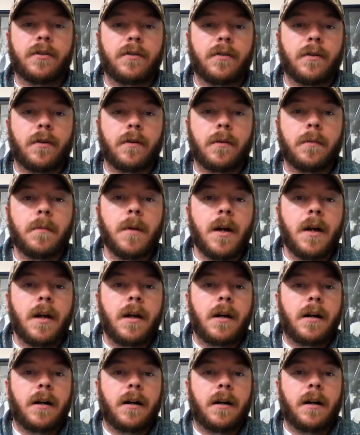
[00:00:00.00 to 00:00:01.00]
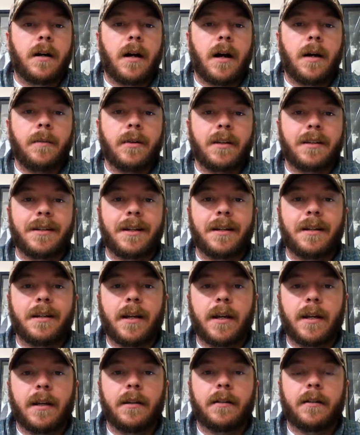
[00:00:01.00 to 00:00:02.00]
So I'm going to
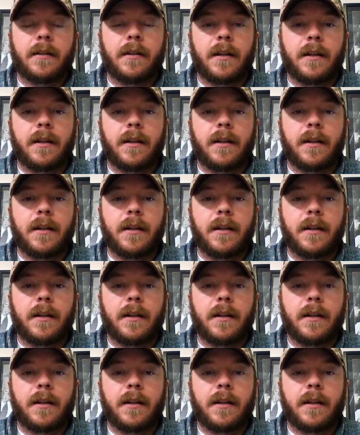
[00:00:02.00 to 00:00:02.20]
dedicate